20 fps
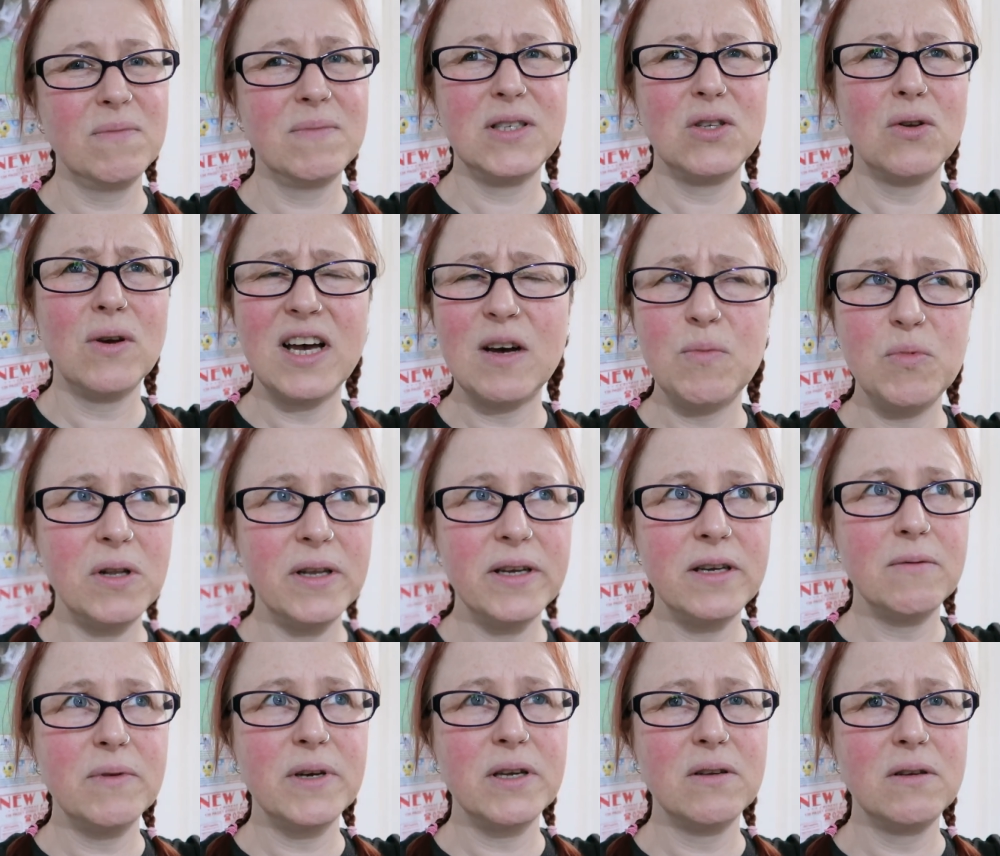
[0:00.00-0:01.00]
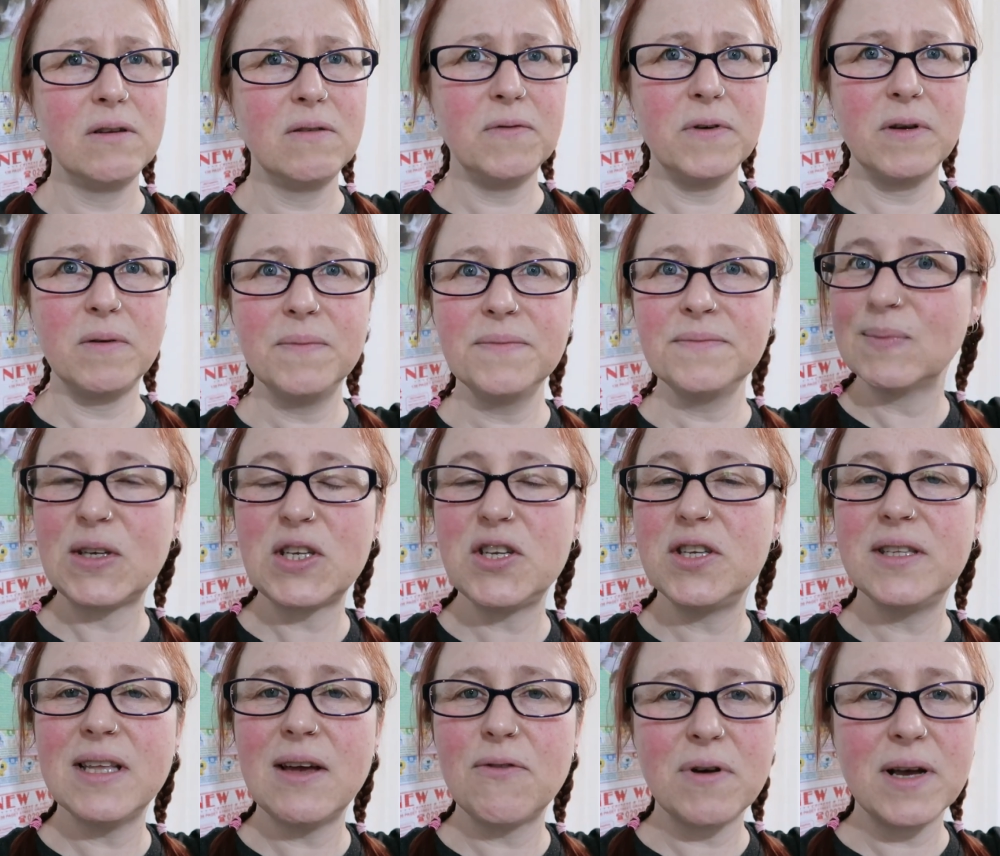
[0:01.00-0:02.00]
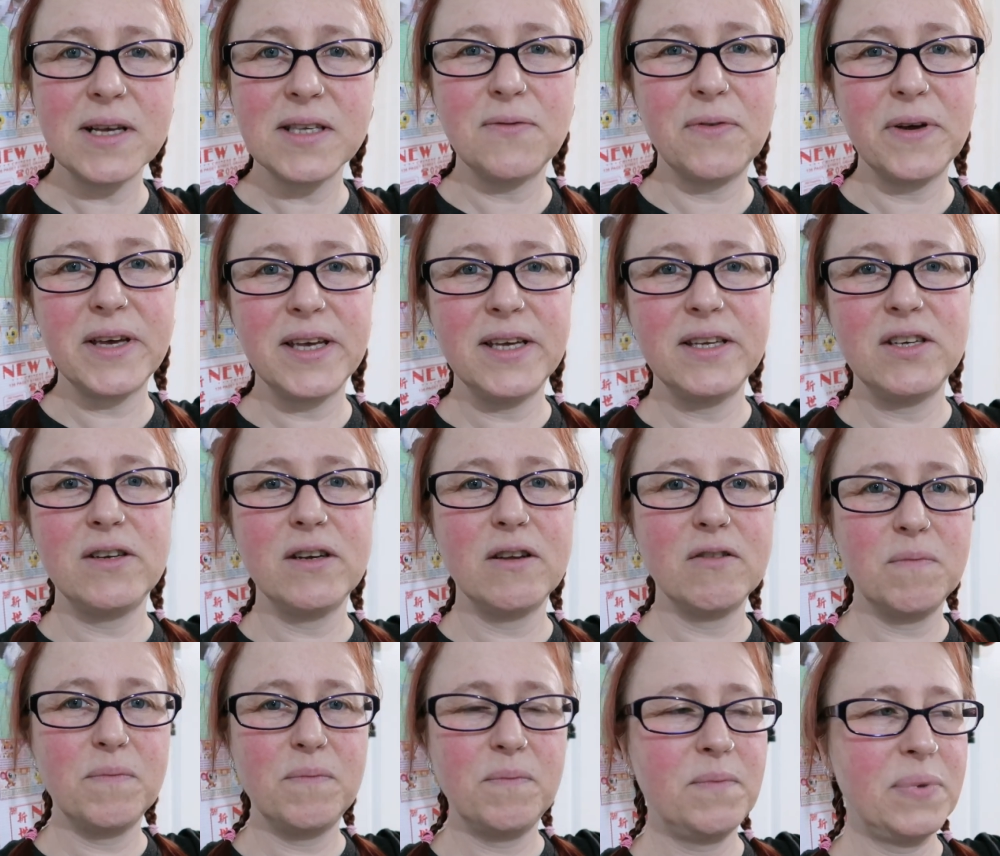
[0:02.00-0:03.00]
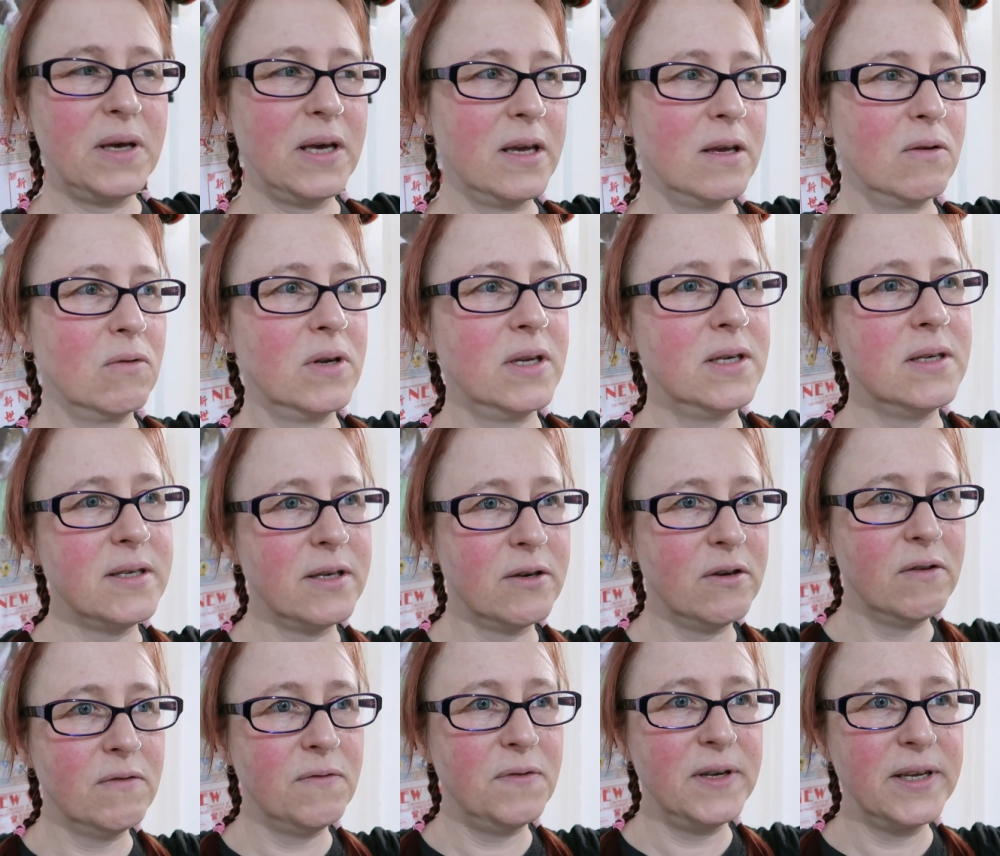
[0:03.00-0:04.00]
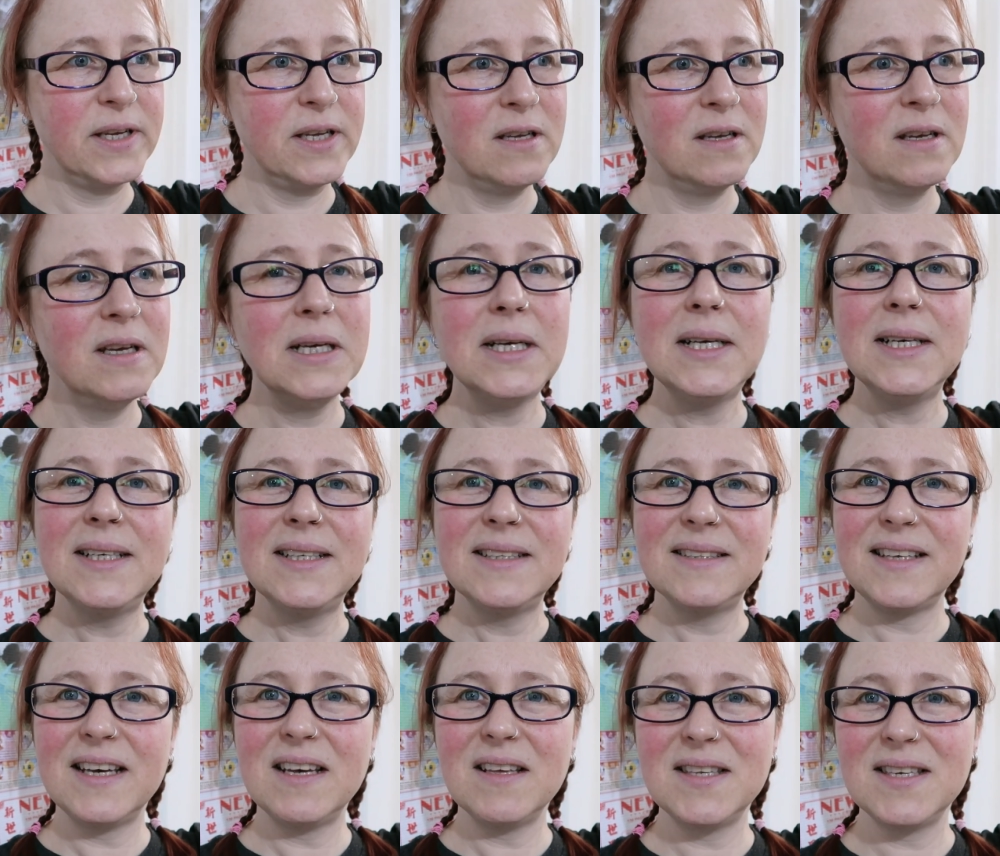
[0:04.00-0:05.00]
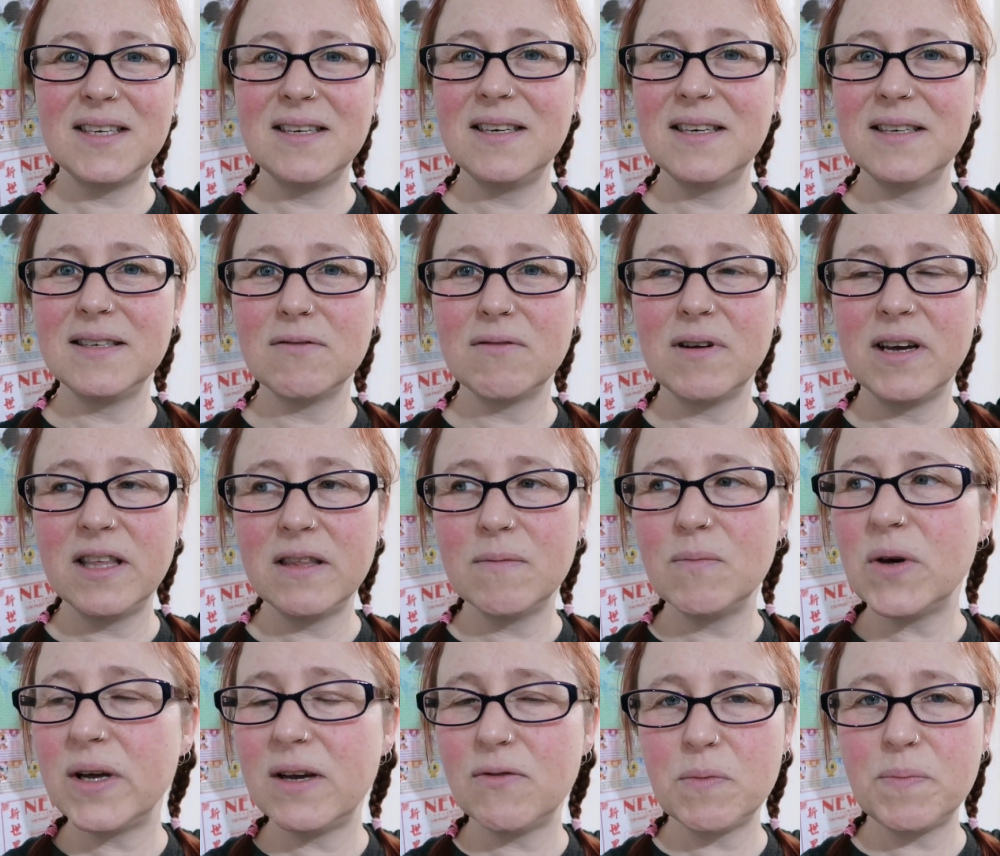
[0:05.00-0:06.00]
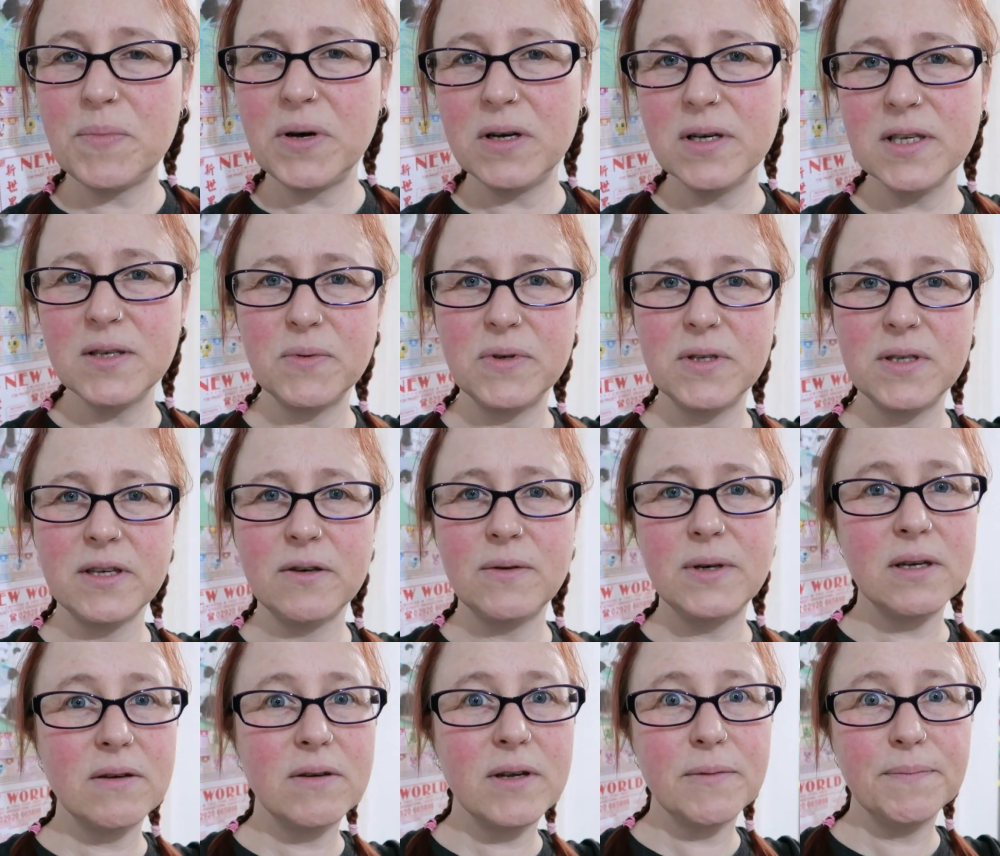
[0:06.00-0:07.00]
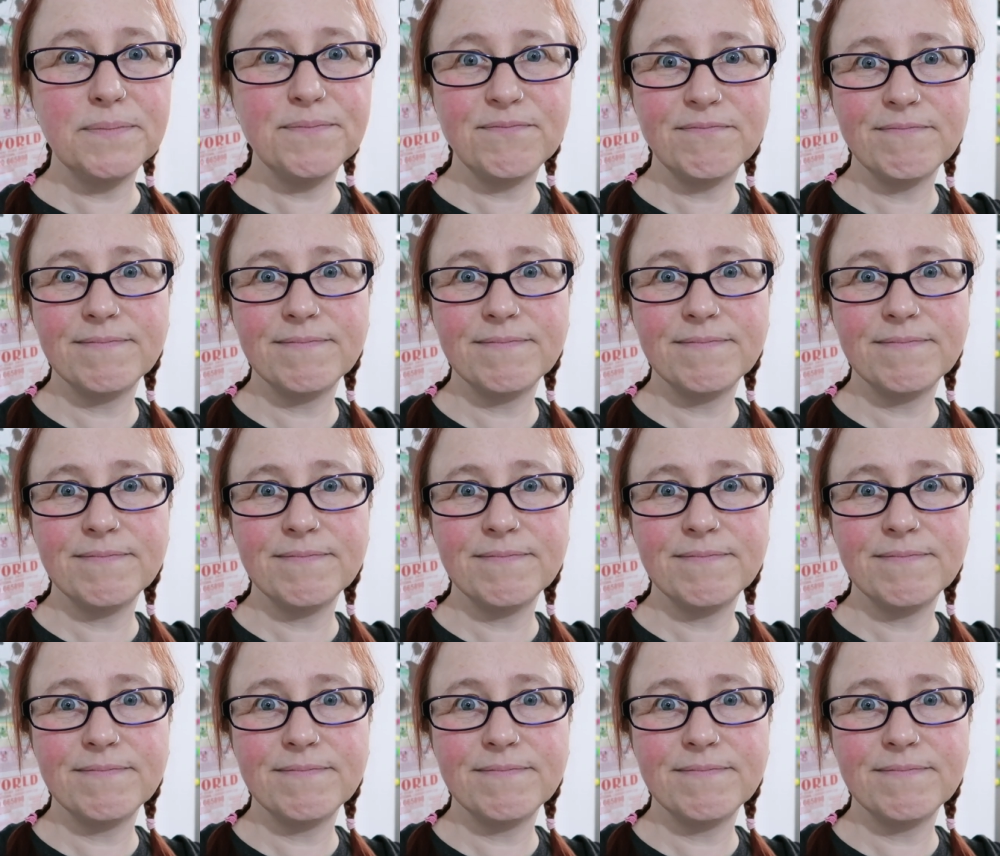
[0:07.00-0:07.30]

It's not Apple anyway, her new phone. But she's never activated, you know, paying on it. So hopefully that is all right. They might have a password, so I don't know.